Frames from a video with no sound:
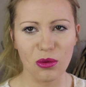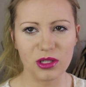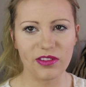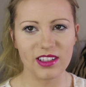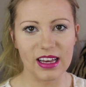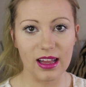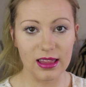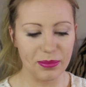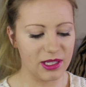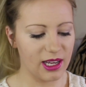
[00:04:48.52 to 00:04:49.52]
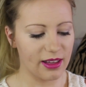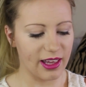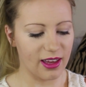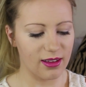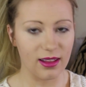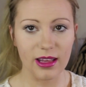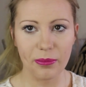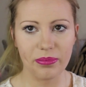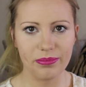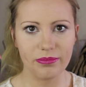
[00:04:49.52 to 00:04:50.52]
It almost feels like a lipstick
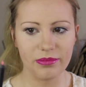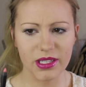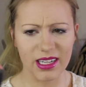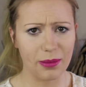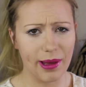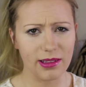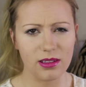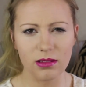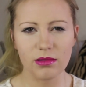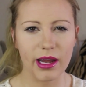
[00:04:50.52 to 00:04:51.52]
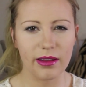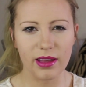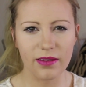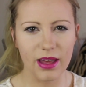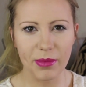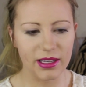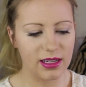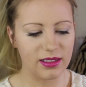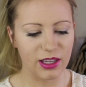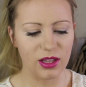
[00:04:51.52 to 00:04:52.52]
pencil kind of thing, if that makes
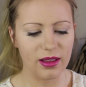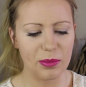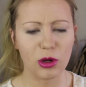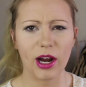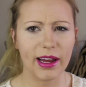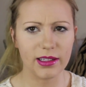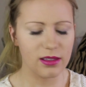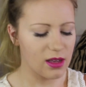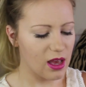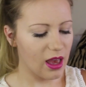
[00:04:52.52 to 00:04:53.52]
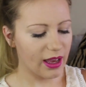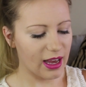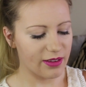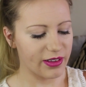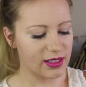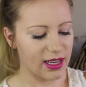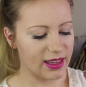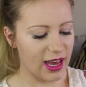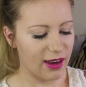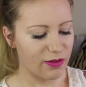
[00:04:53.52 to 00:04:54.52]
sense. Like the lip crayons. Kind of feels
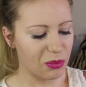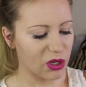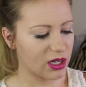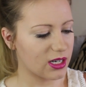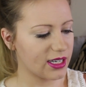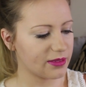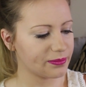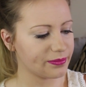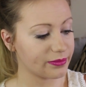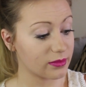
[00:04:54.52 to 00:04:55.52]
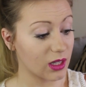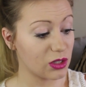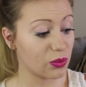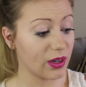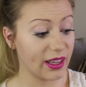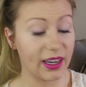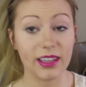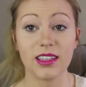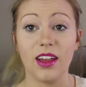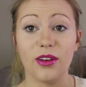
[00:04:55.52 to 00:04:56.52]
like that if you put it on. It's a really
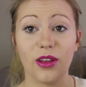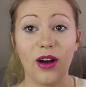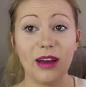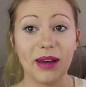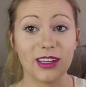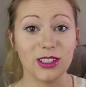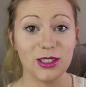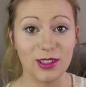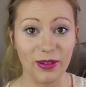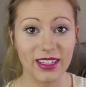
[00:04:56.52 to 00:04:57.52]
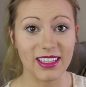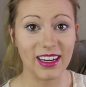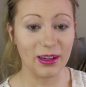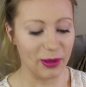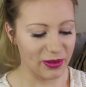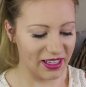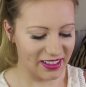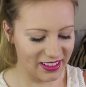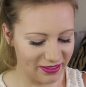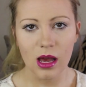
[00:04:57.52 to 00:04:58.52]
nice color, though. I'm actually so excited about
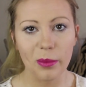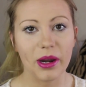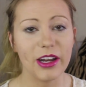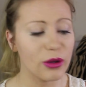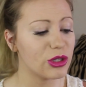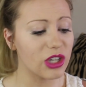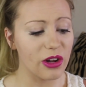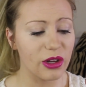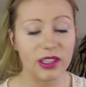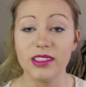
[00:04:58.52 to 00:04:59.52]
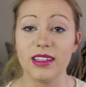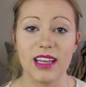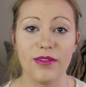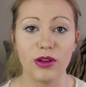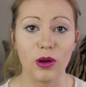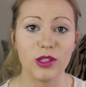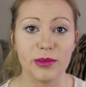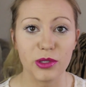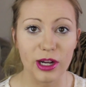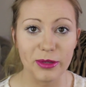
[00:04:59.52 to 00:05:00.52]
this. But I know Starlooks does have their own
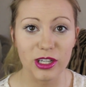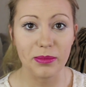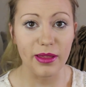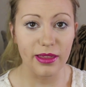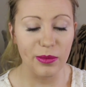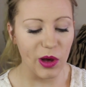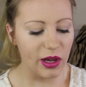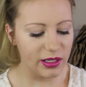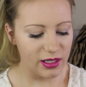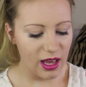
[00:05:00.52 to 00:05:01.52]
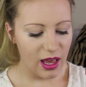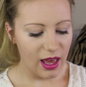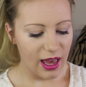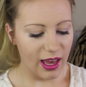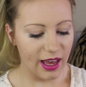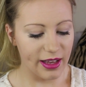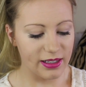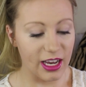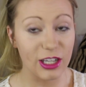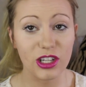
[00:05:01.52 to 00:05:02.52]
subscription monthly box,
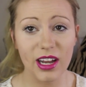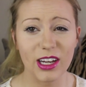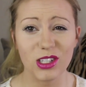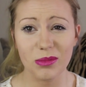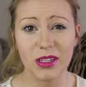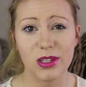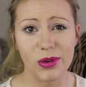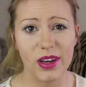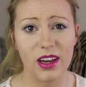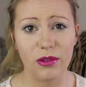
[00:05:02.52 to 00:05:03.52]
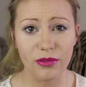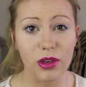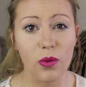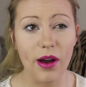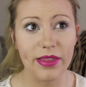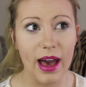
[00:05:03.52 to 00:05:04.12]
and I should actually be doing a review on